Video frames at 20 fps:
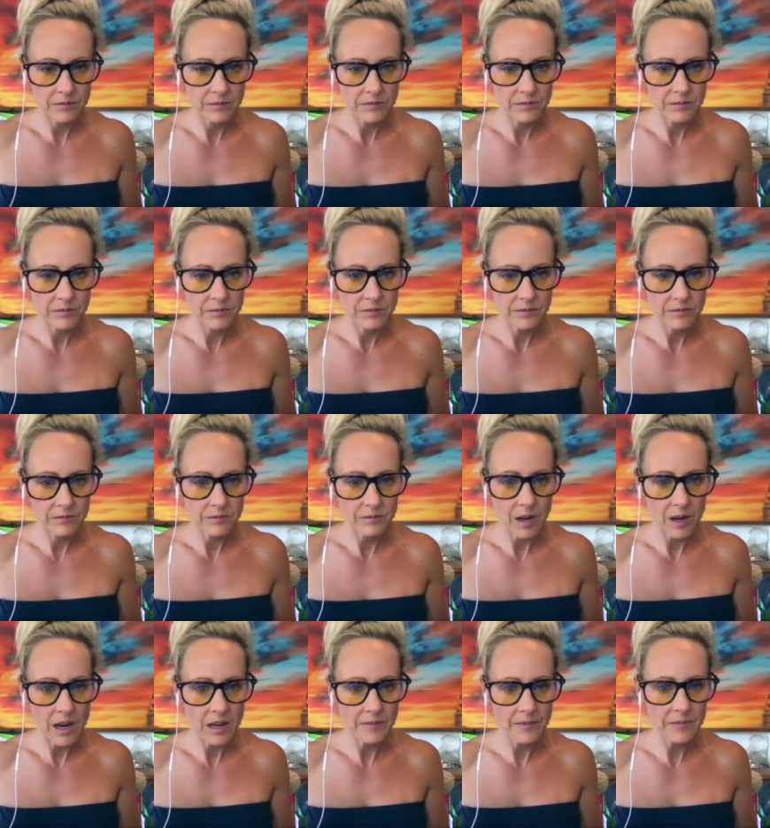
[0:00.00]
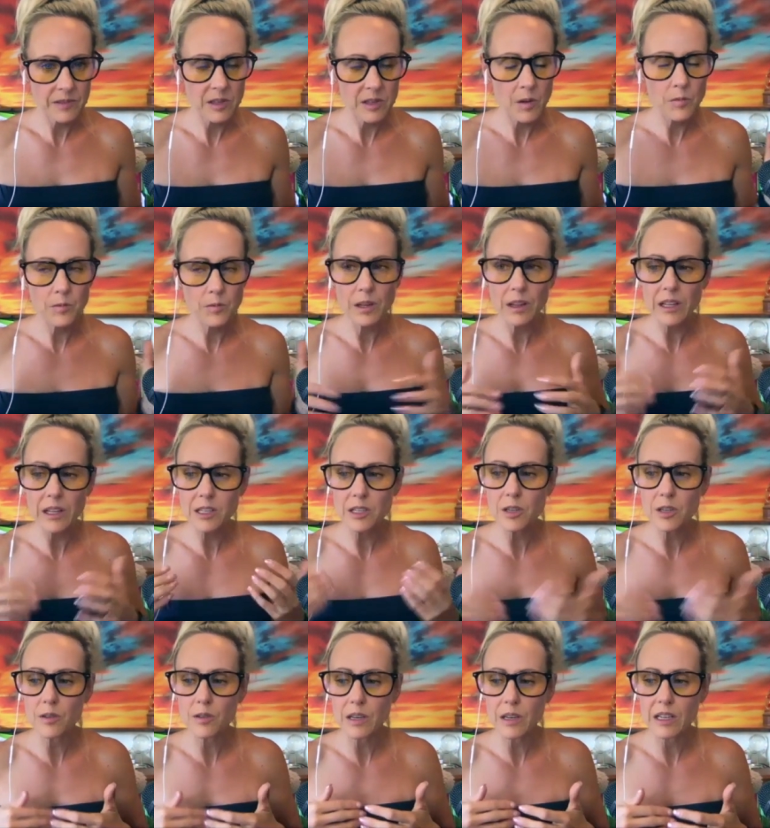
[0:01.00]
it. Right? So really
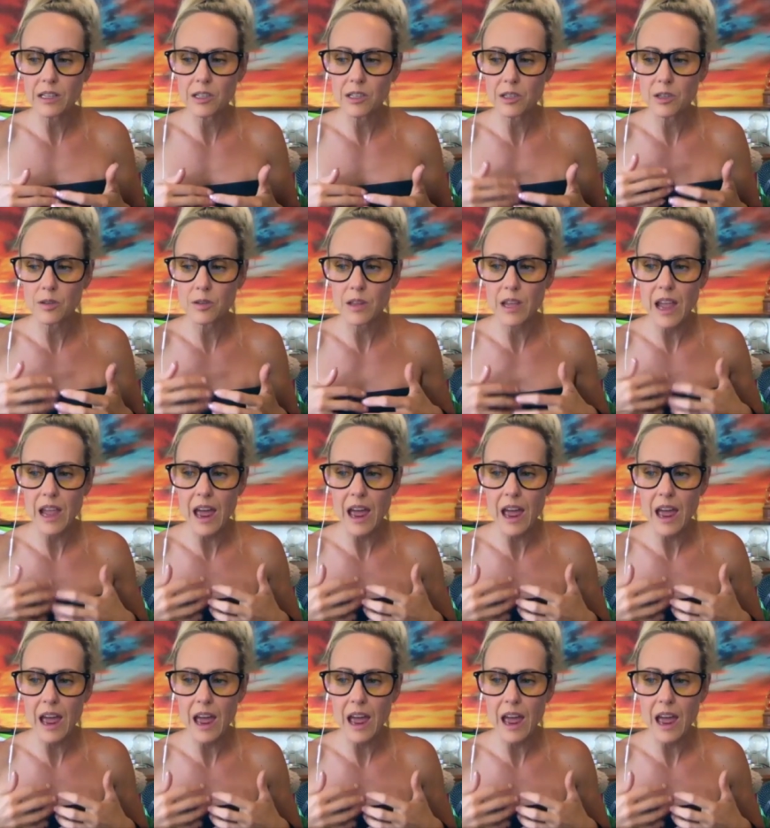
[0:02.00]
tune into the